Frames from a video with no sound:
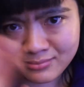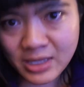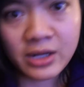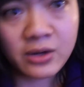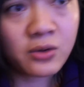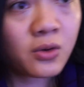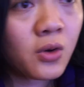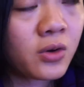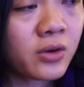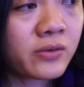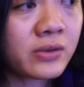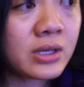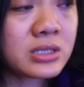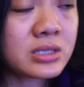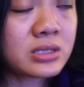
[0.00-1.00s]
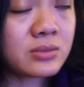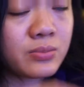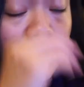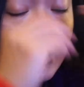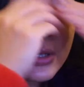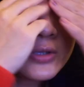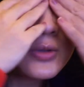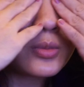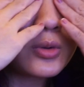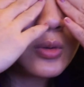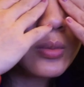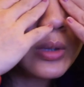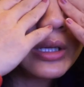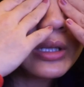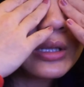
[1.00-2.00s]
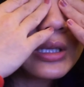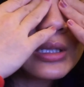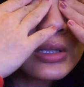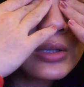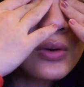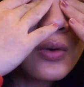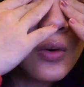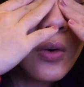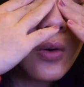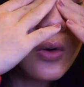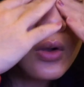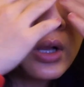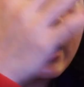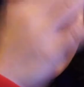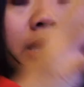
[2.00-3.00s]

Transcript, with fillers: I don't know if that's possible, but that's the goal.